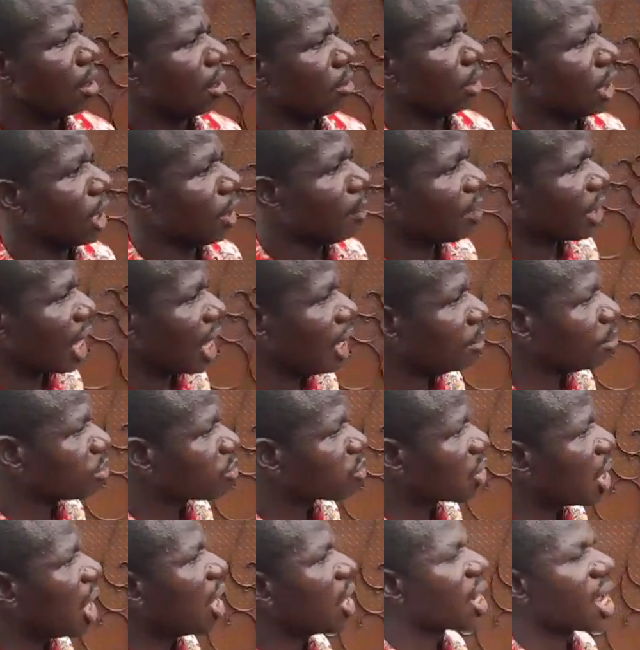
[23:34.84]
Ibrahim
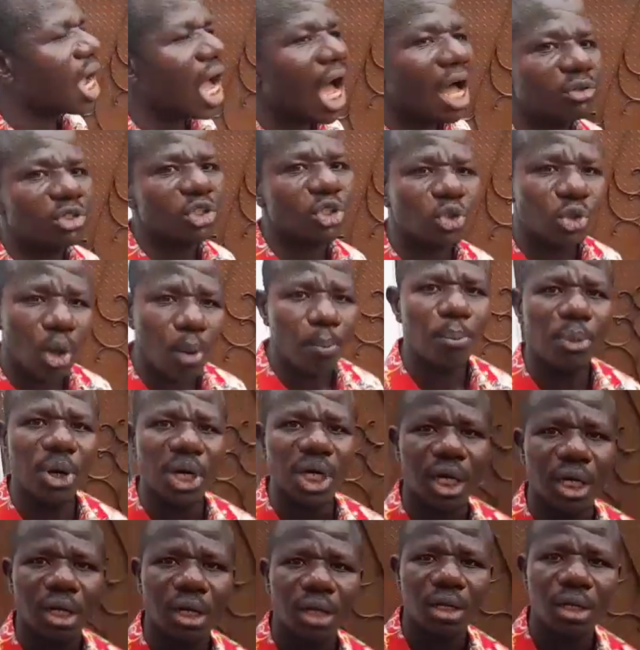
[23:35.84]
Traore has
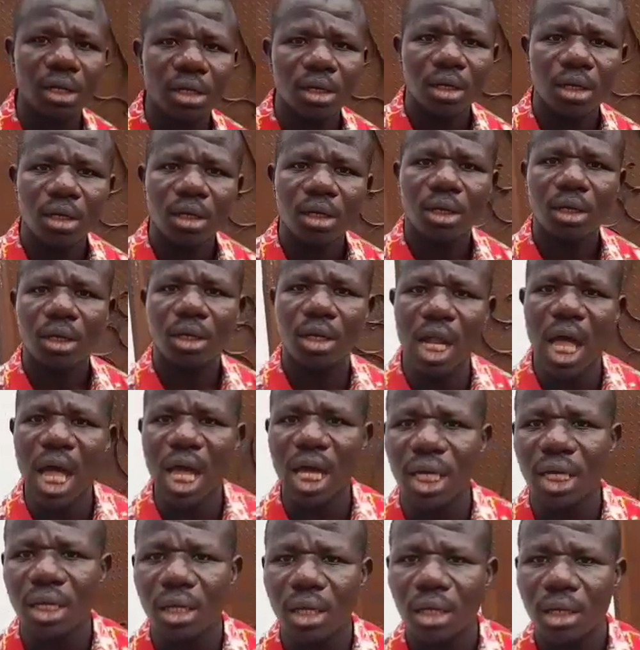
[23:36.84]
somebody
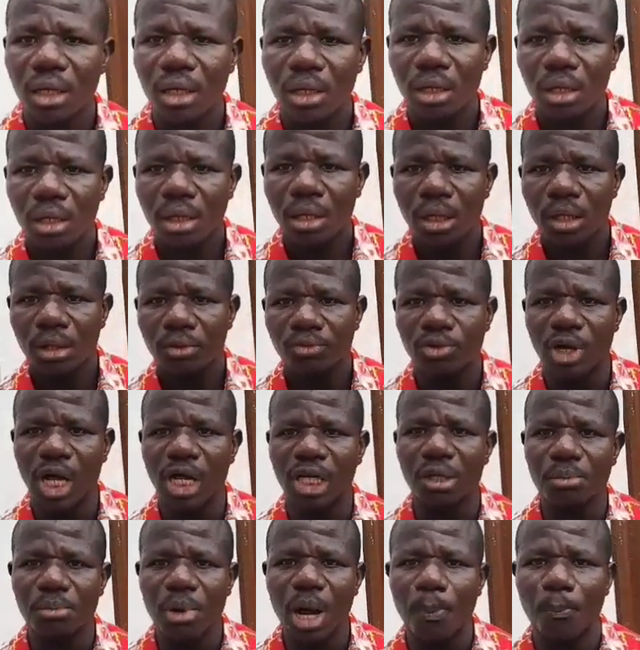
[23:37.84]
like
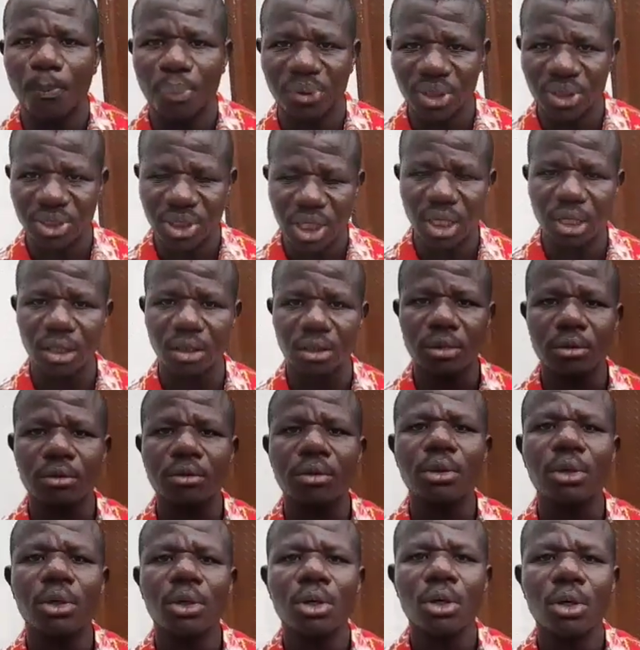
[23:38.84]
Vladimir Putin,
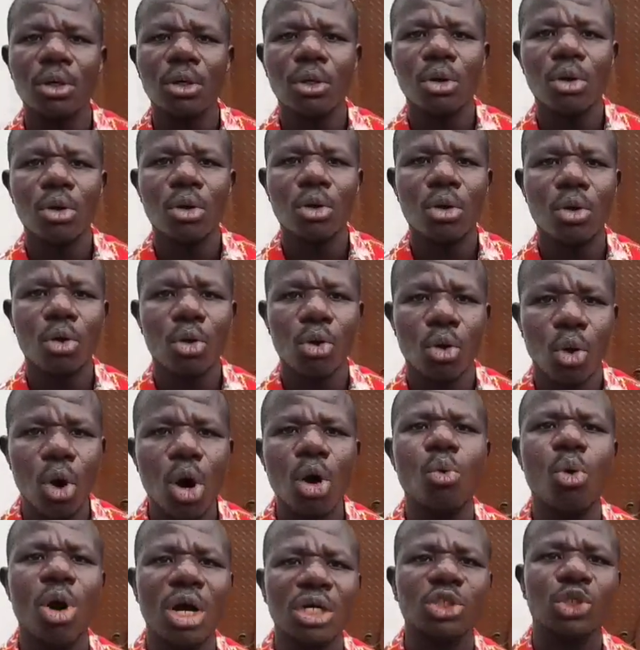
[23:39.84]
who
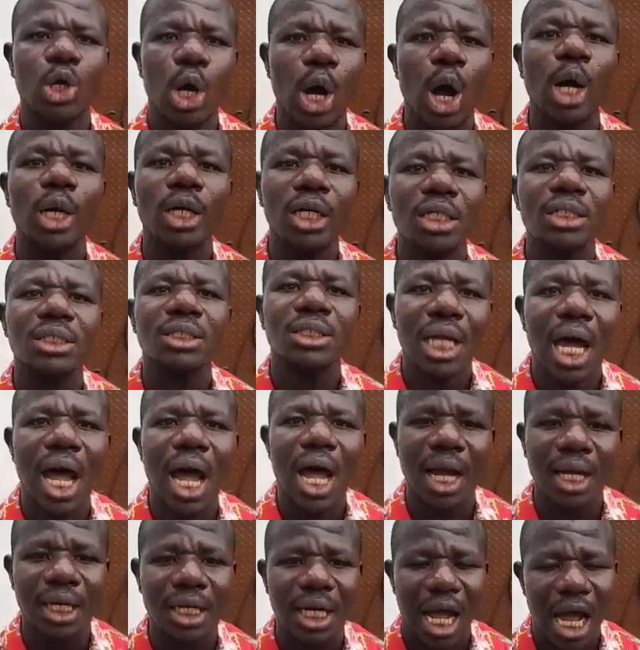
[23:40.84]
was on his
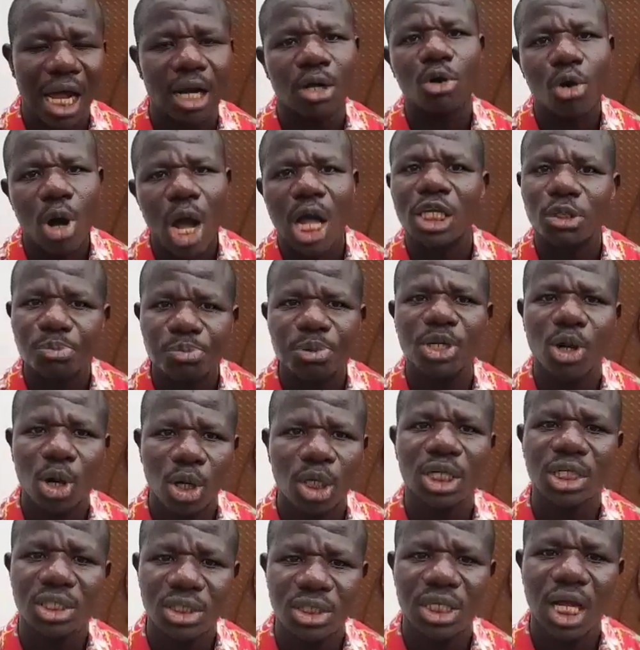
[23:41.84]
side and who has been on
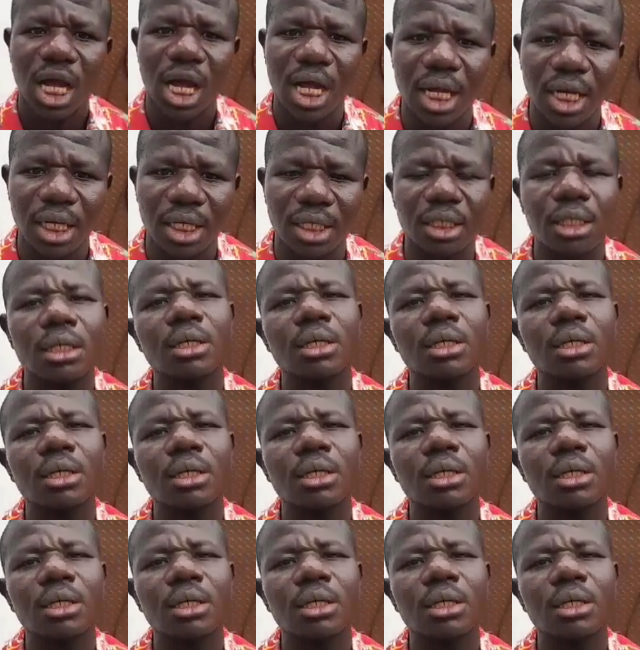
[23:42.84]
his side,